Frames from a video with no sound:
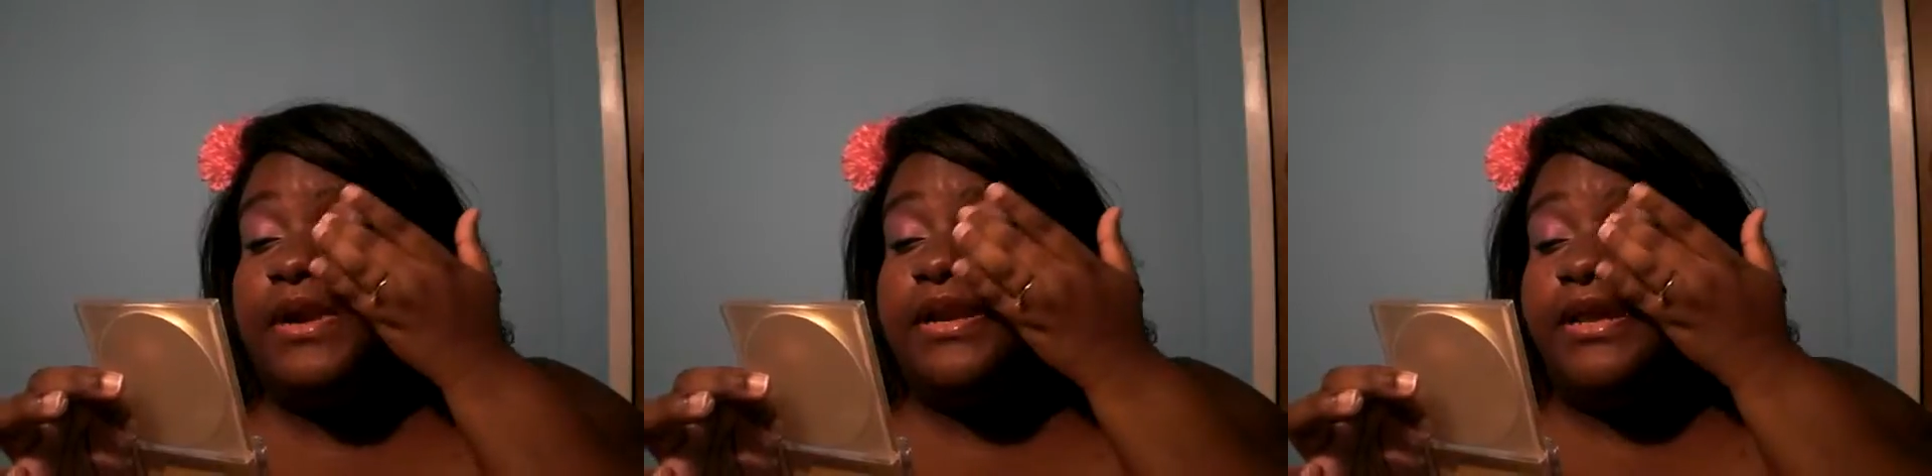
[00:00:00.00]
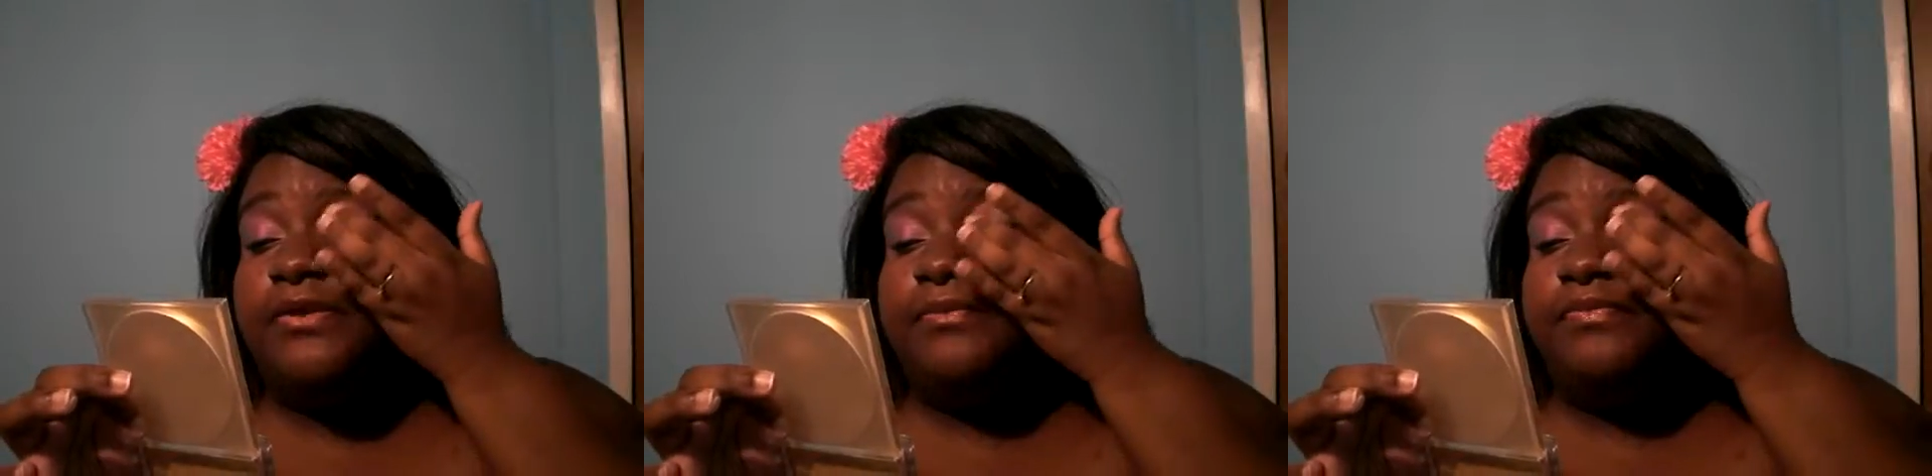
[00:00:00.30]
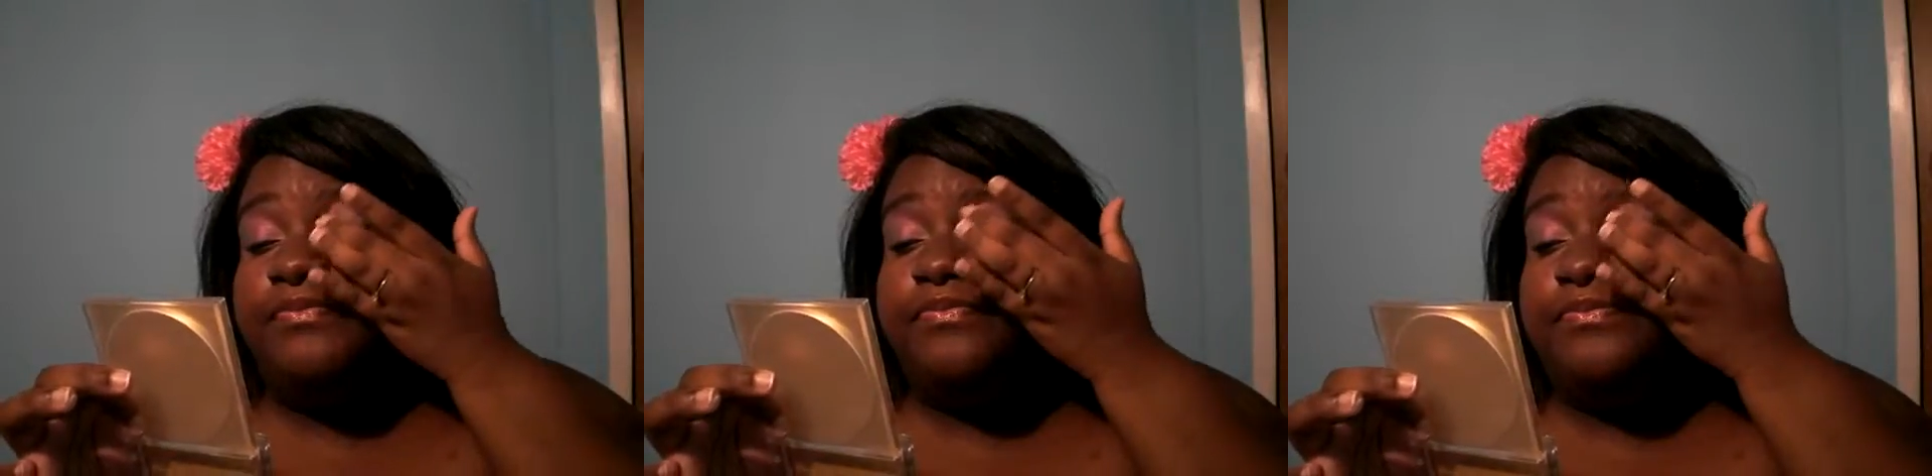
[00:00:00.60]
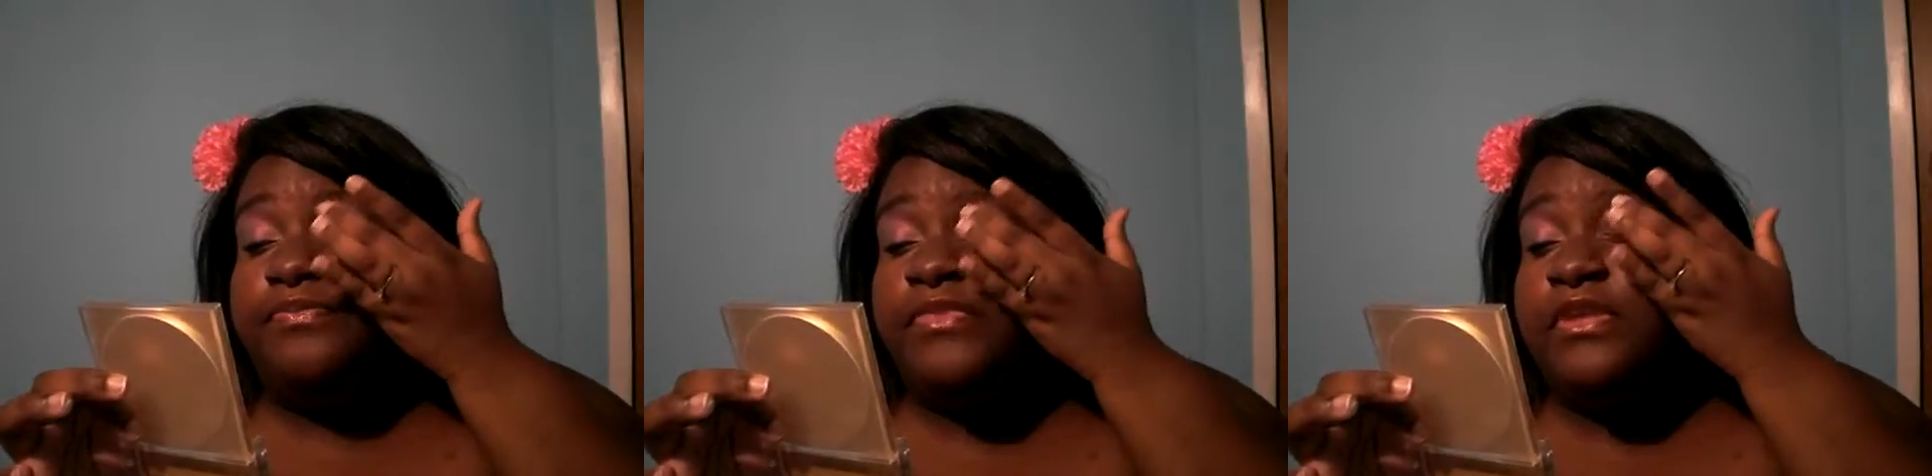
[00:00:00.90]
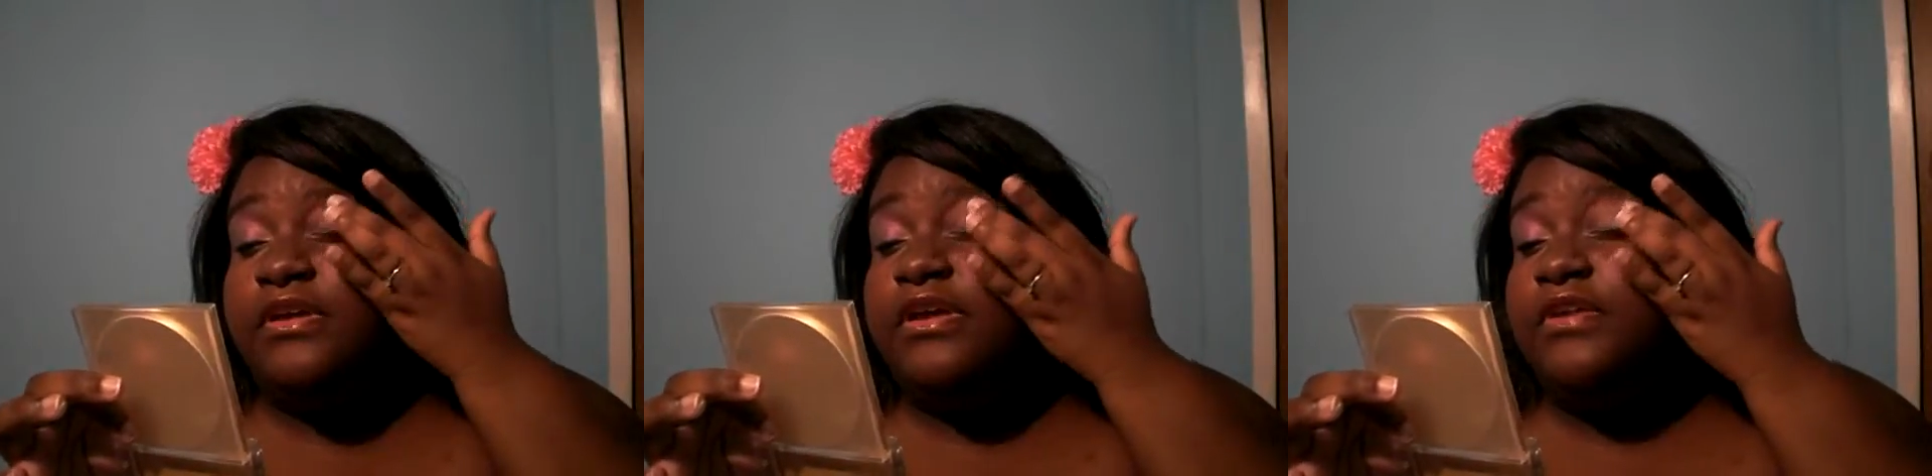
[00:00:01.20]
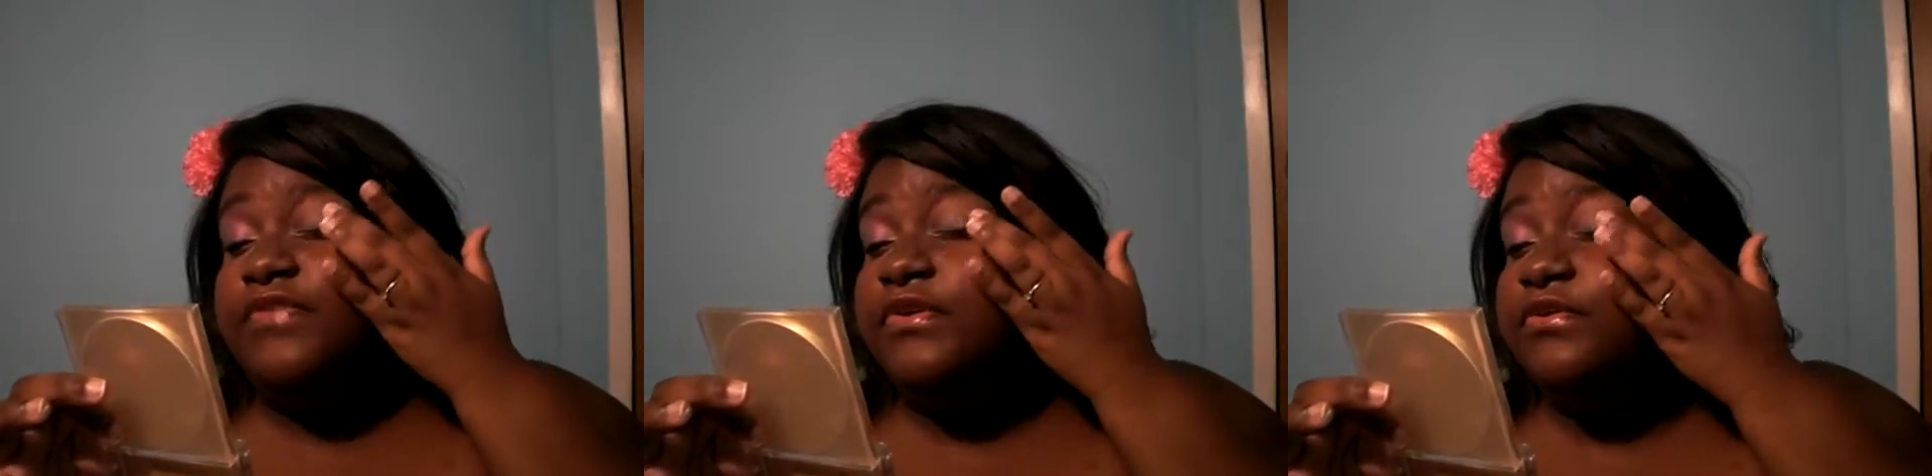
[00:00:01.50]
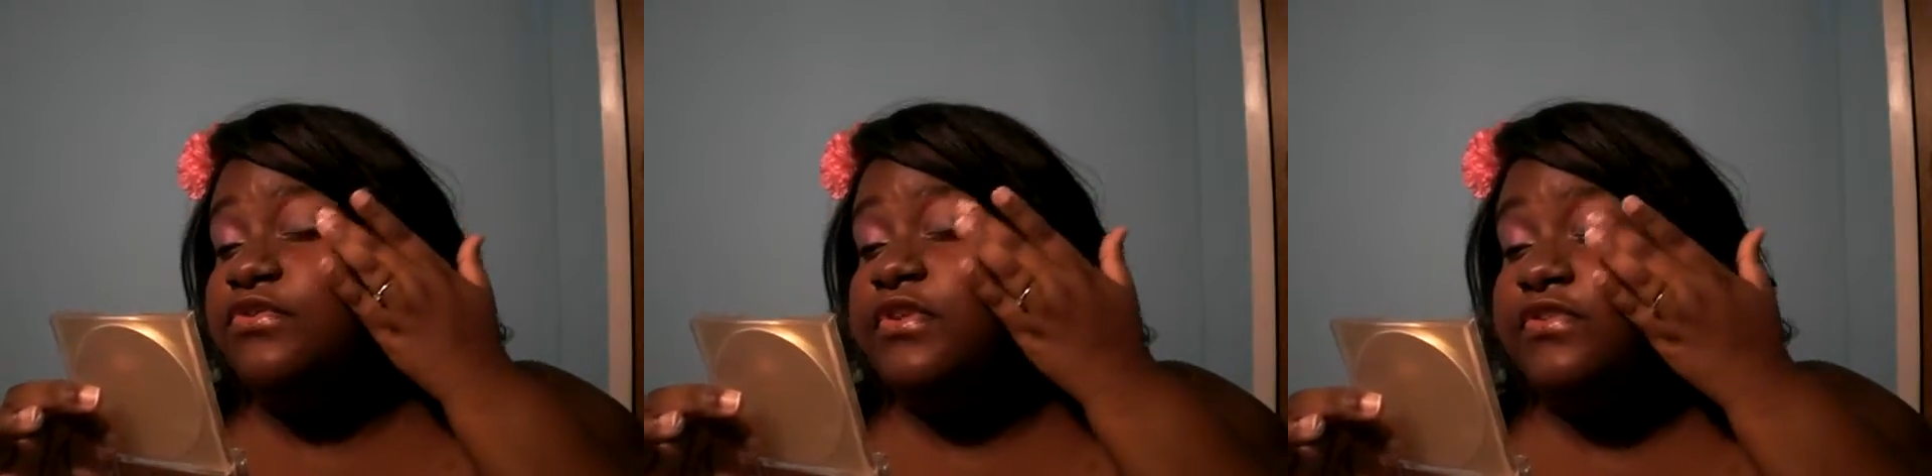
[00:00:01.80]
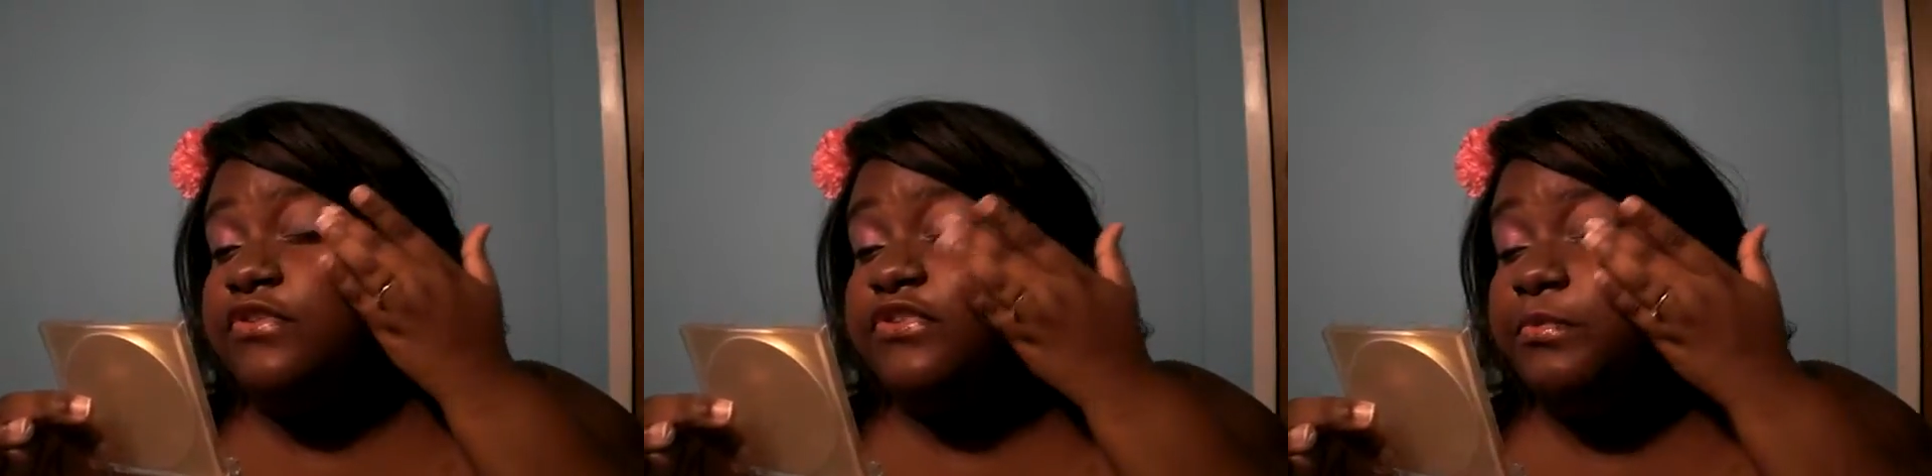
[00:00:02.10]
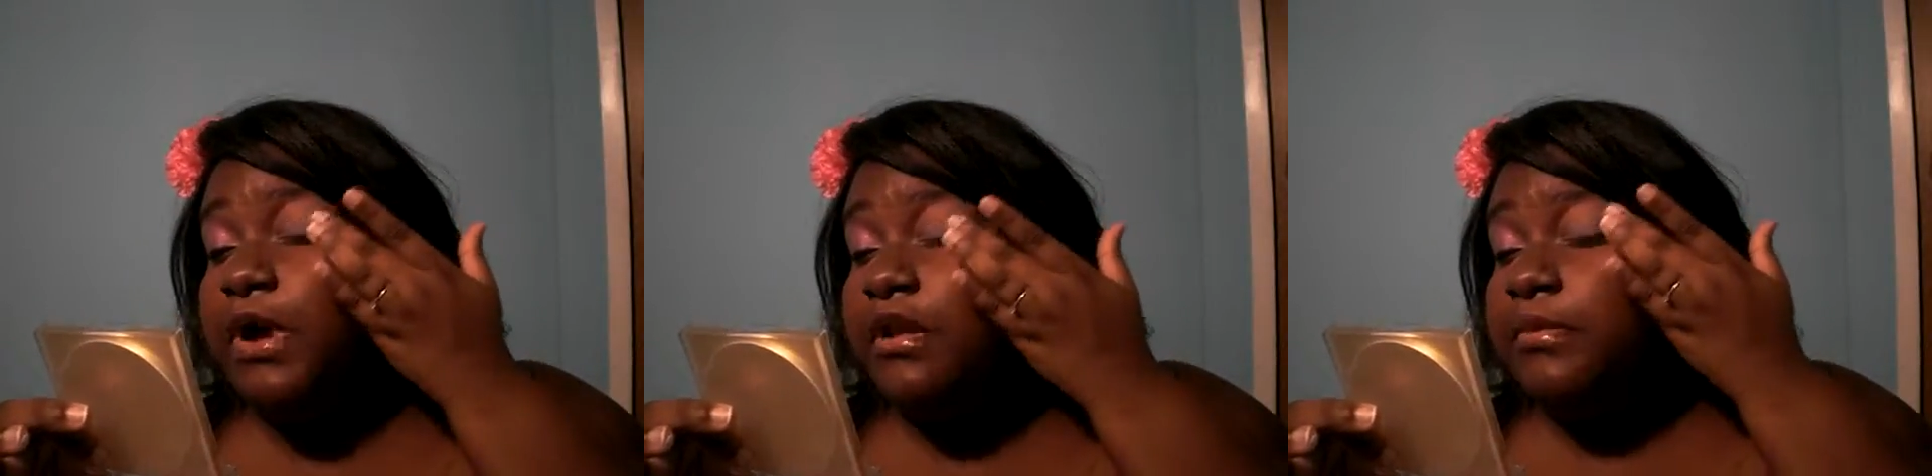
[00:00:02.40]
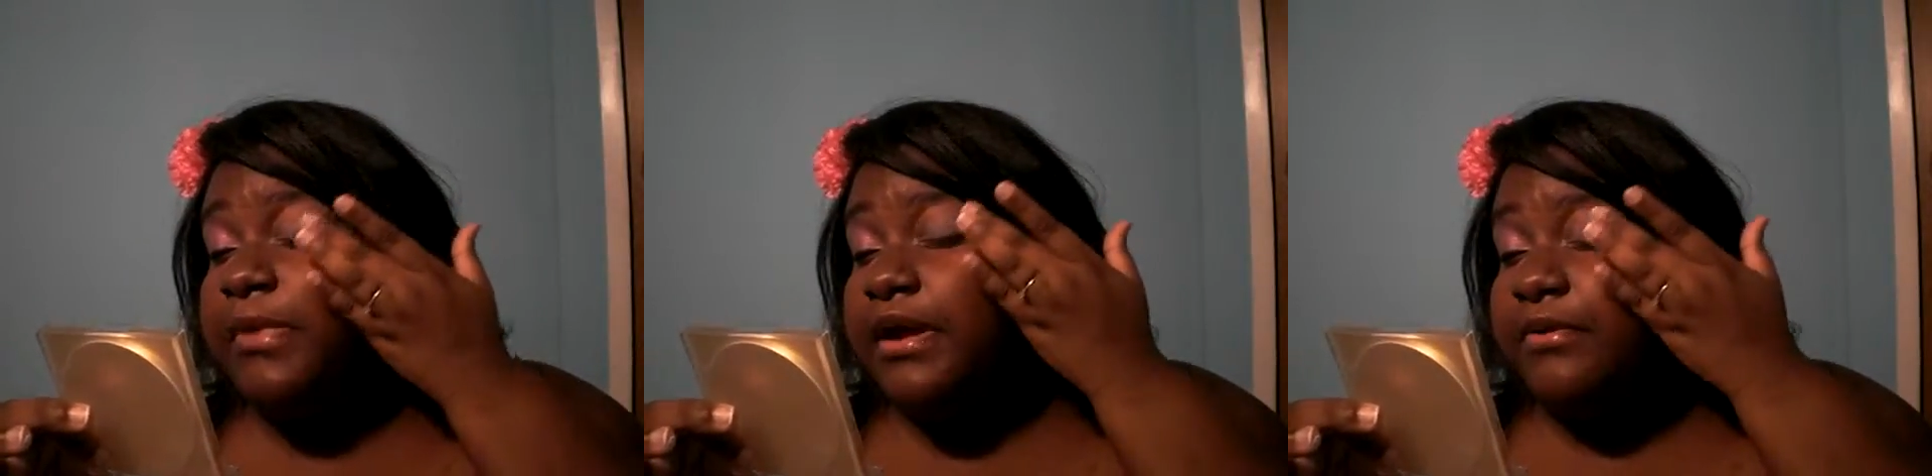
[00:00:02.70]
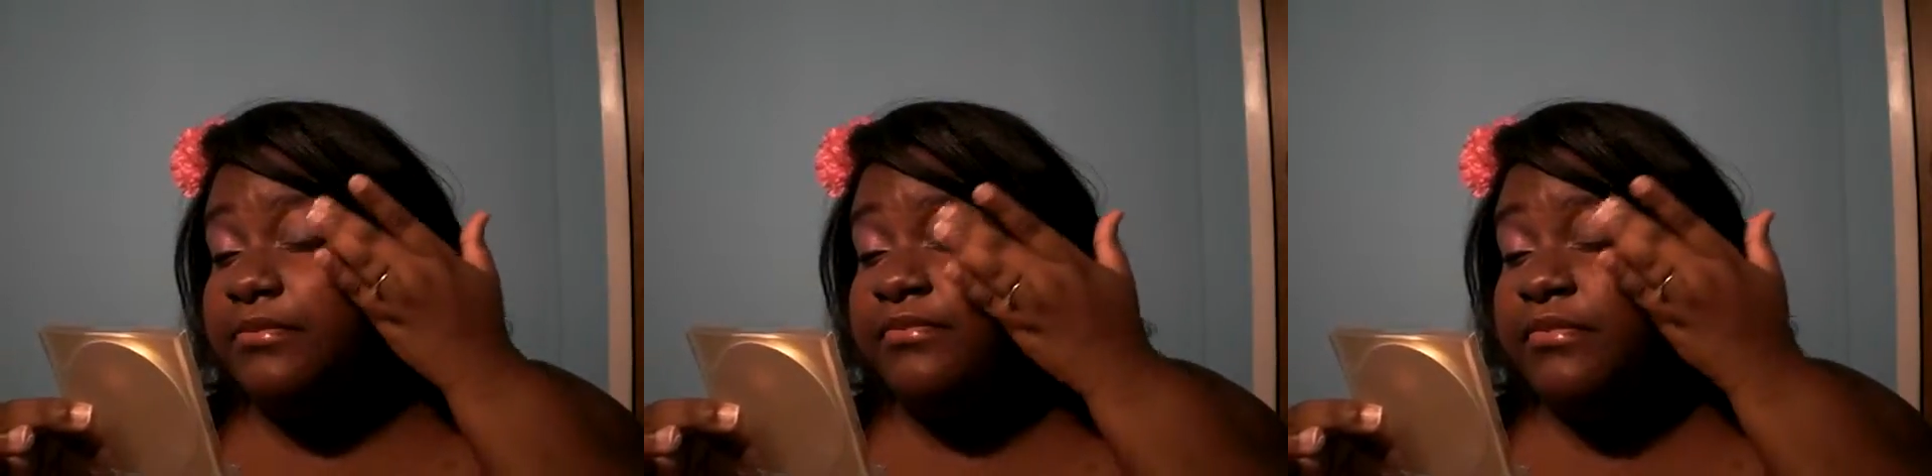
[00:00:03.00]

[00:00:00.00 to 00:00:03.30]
right now, if you use just a small amount,